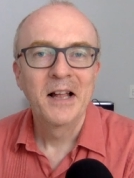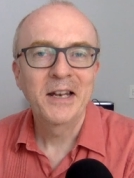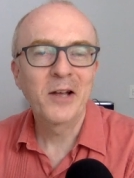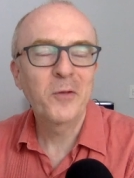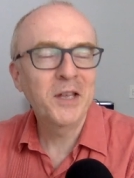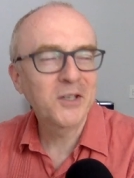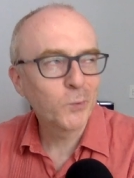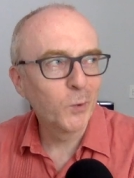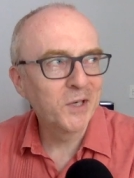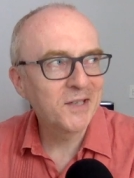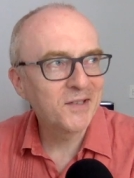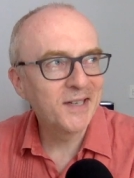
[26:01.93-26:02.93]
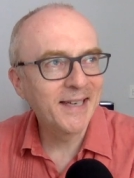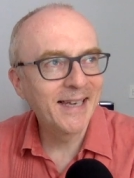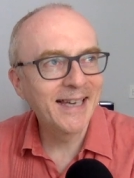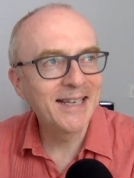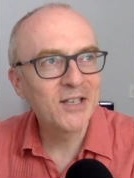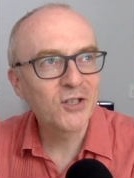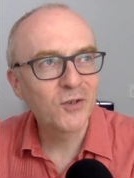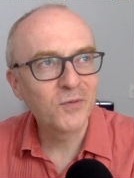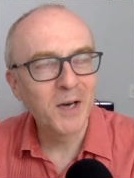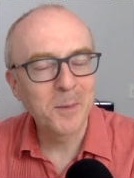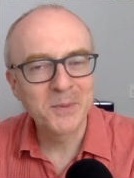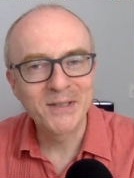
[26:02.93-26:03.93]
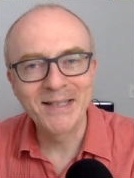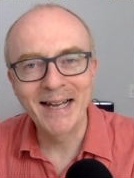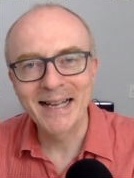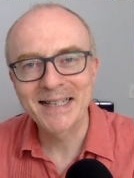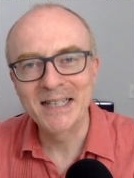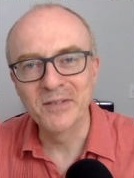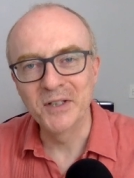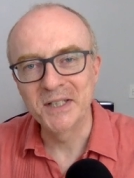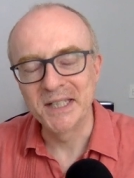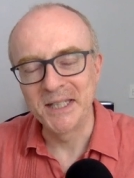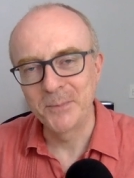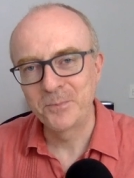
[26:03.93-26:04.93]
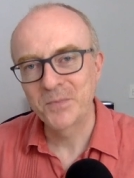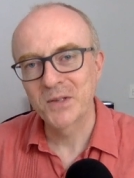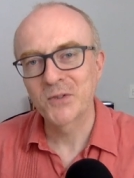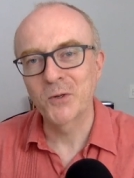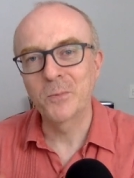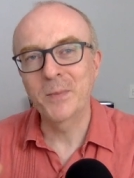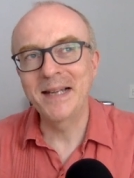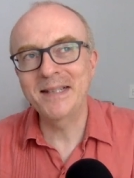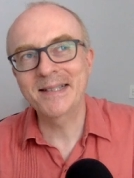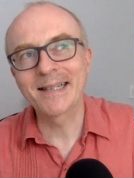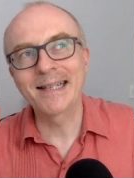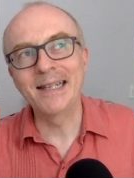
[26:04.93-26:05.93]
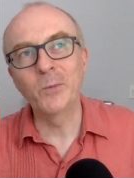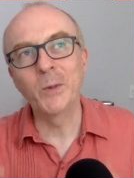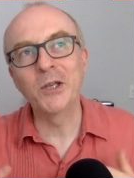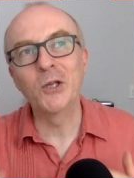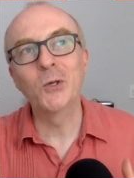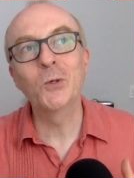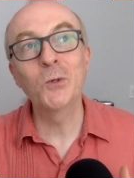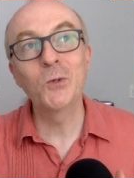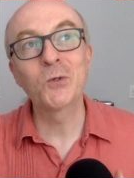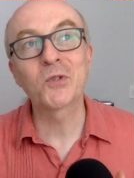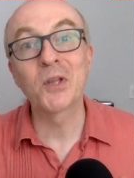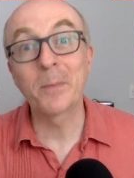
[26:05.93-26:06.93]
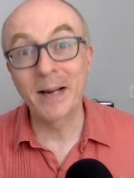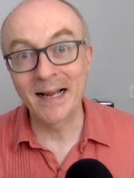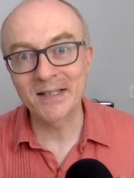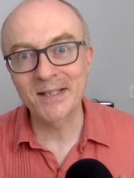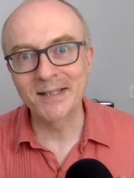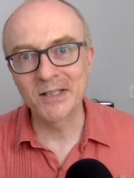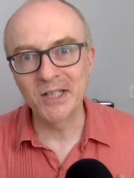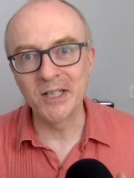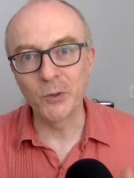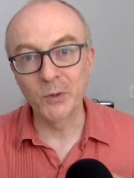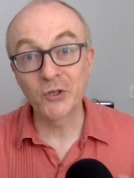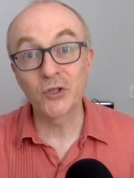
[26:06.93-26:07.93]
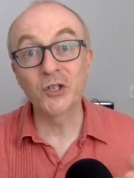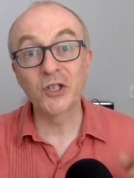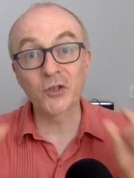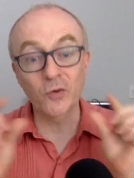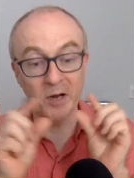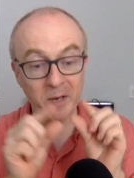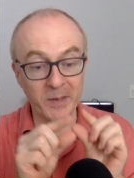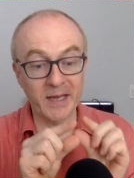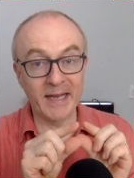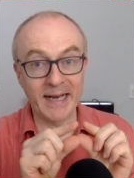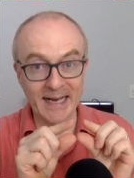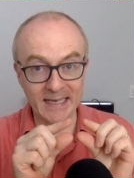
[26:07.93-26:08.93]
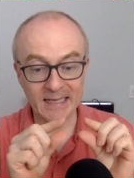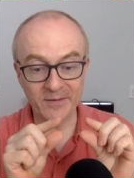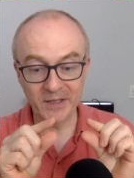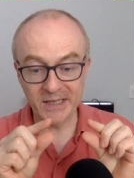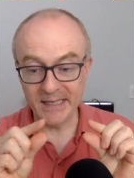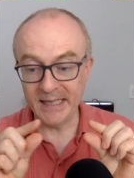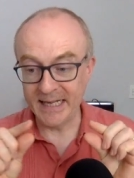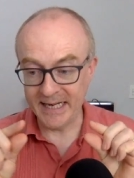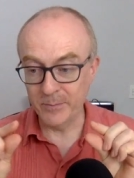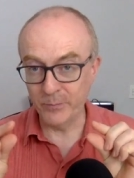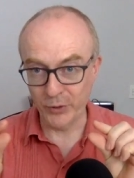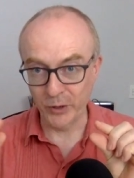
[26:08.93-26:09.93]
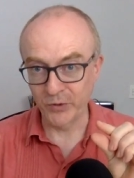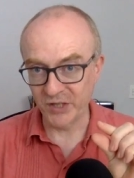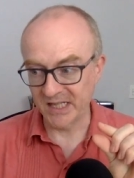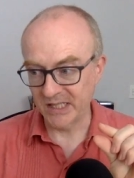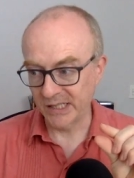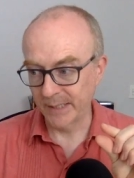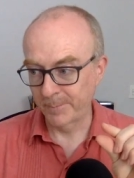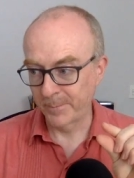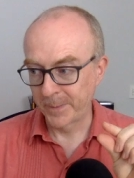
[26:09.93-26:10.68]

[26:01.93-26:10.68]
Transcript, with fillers: Now this one is the interrupted activity. So basically we use the past continuous to describe an activity in process,